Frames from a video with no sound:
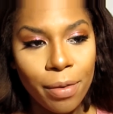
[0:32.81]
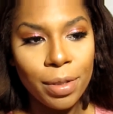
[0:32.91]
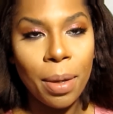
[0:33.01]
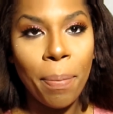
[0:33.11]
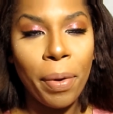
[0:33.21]

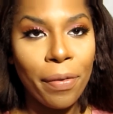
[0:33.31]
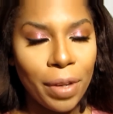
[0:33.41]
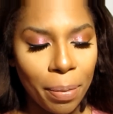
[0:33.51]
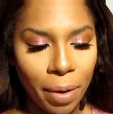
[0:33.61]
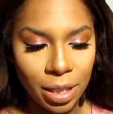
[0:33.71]
It was a
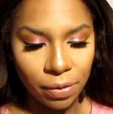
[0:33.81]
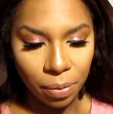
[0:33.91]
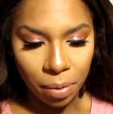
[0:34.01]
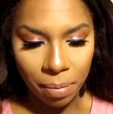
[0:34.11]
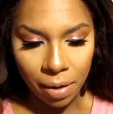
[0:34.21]
birthday
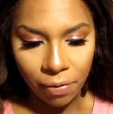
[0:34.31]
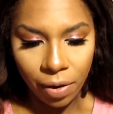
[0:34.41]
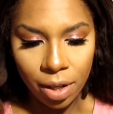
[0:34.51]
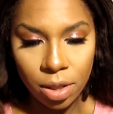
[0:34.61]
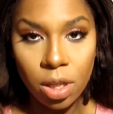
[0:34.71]
present for one of
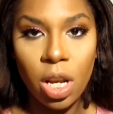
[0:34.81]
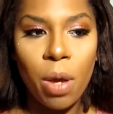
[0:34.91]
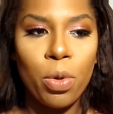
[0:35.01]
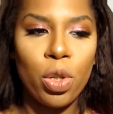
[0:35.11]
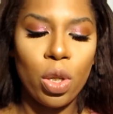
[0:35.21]
my friends,
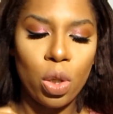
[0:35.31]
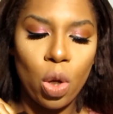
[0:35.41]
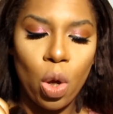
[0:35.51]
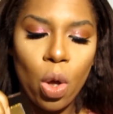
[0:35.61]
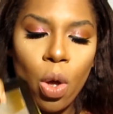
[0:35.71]
and I was
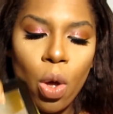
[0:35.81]
just